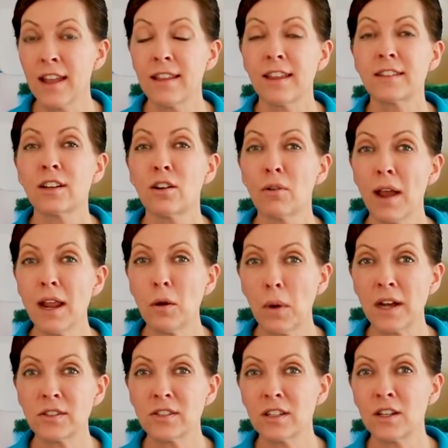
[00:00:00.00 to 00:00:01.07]
That's a great
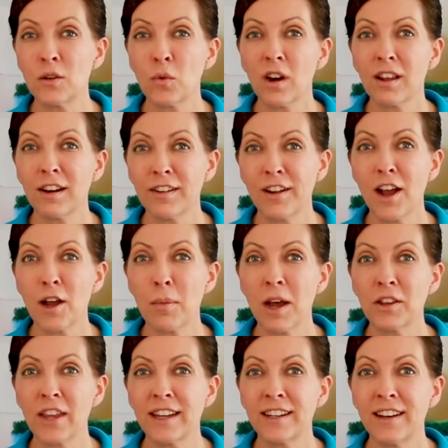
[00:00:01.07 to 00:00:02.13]
question, and we're going to talk
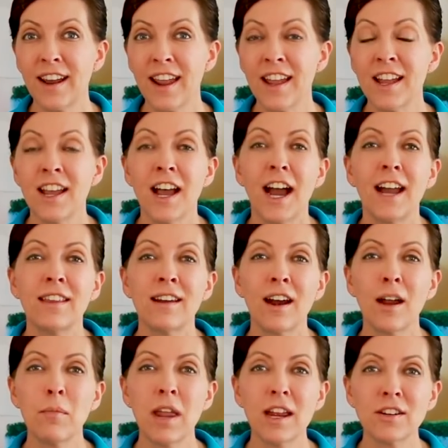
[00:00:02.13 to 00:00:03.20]
about that today. Hi there,
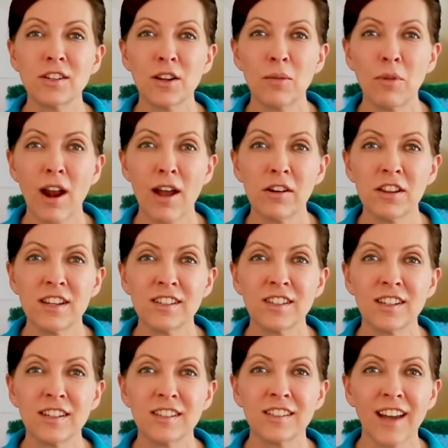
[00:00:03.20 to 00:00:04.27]
I'm Angela Brown, and this
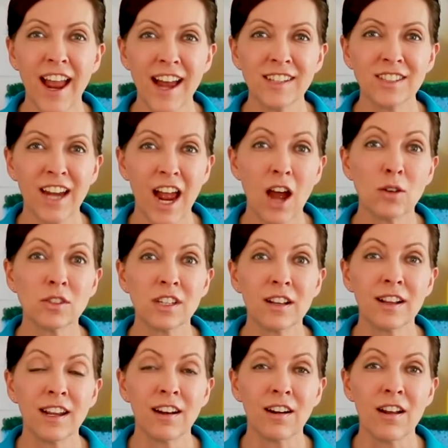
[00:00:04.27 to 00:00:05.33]
is Ask a House
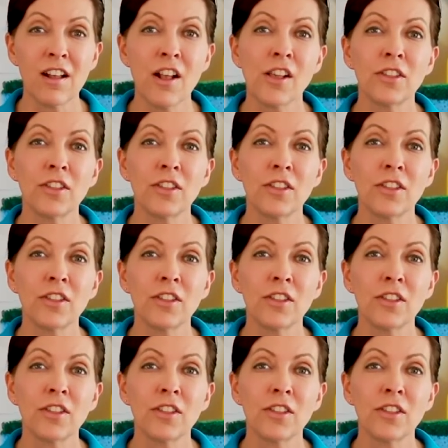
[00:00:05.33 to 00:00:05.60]
Cleaner.